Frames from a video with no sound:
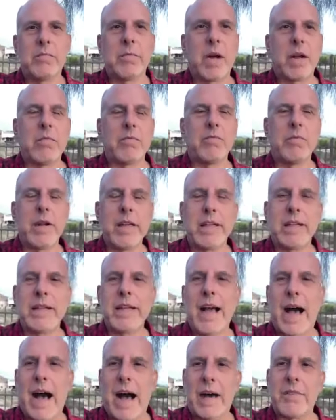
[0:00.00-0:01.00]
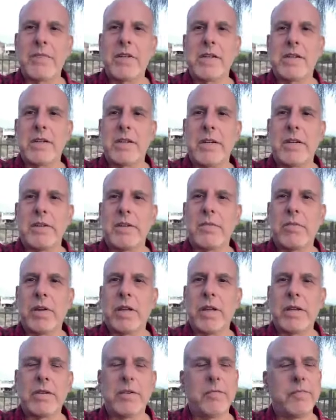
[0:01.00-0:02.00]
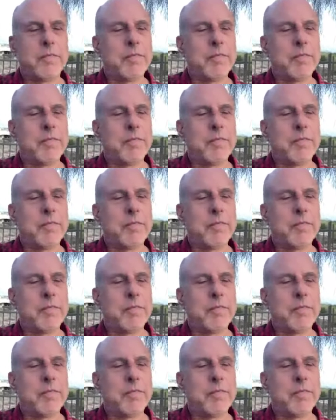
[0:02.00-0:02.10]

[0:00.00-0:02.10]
but really obviously doing it,